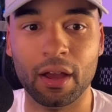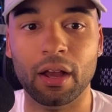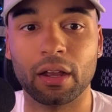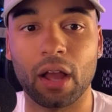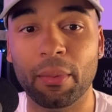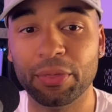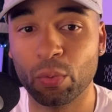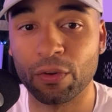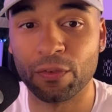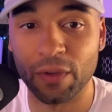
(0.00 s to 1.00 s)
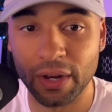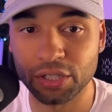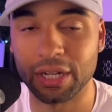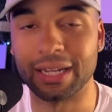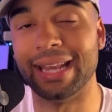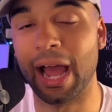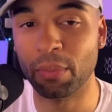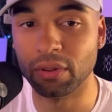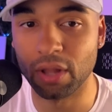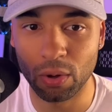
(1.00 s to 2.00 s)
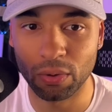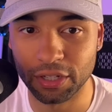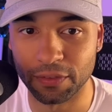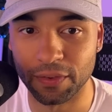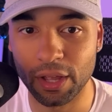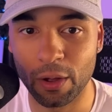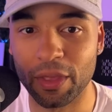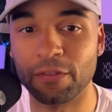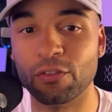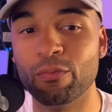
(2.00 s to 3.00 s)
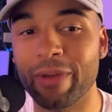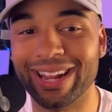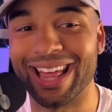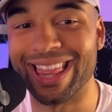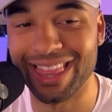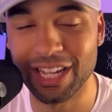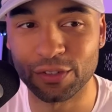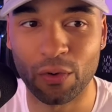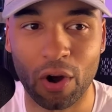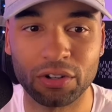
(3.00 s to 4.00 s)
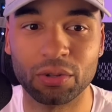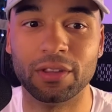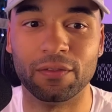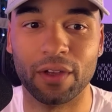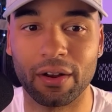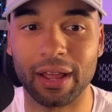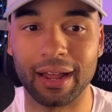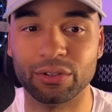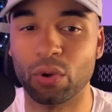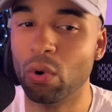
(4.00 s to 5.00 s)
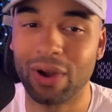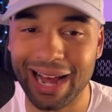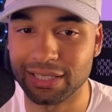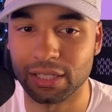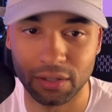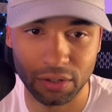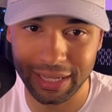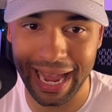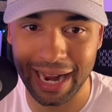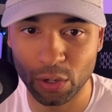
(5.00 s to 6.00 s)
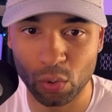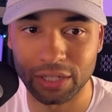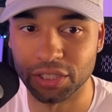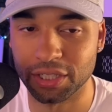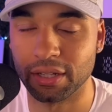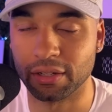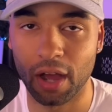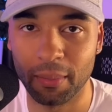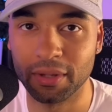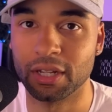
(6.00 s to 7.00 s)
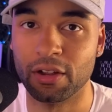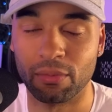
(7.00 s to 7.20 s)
Comment the word finished down below this video if you made it this far to the very end, or ask literally any questions in the comment.